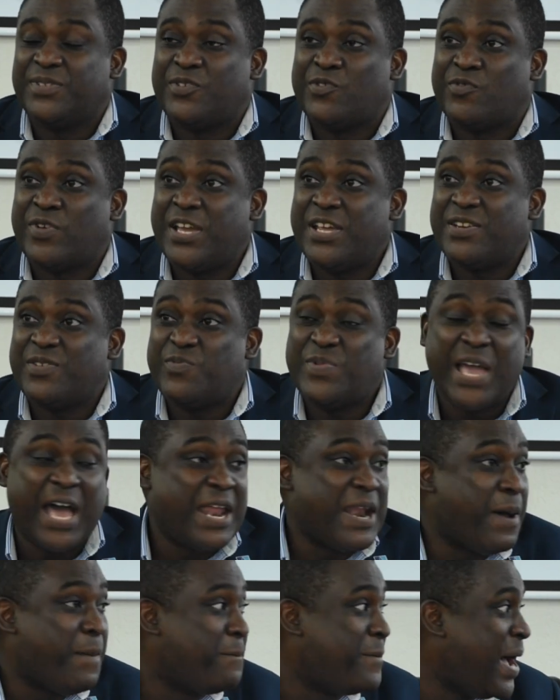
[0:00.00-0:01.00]
right? We
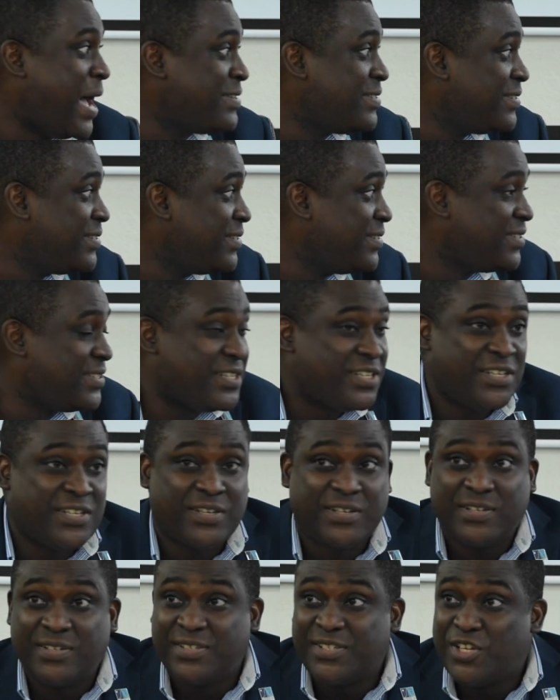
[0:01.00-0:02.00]
had ambassadors in
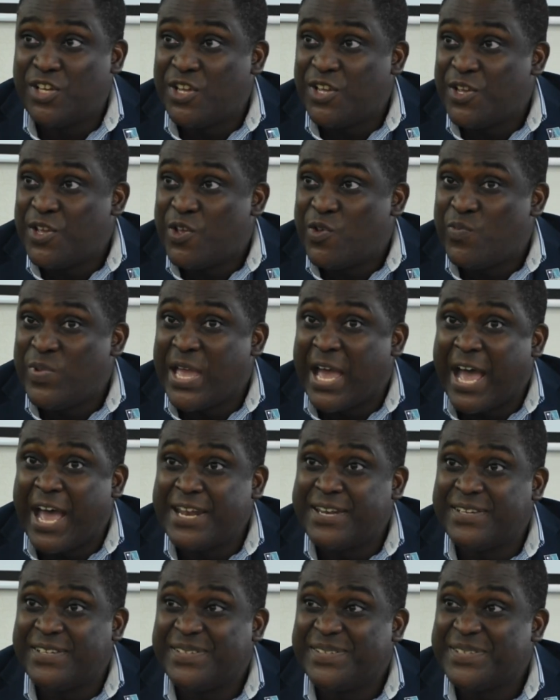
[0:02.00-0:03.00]
here. We
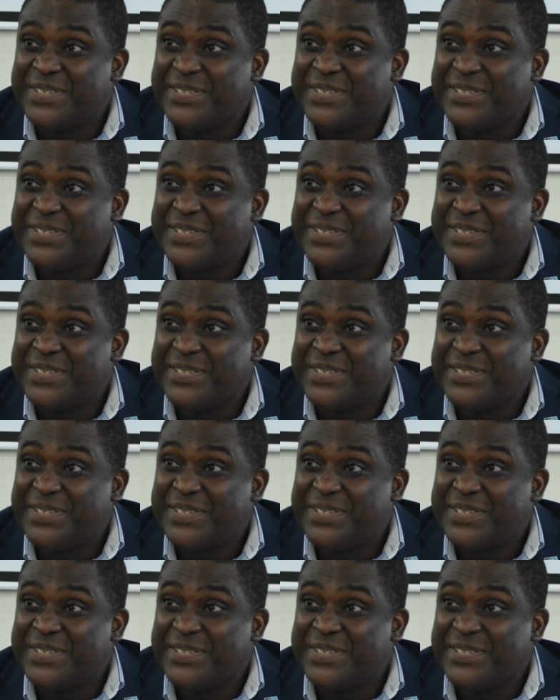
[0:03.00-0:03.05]
had,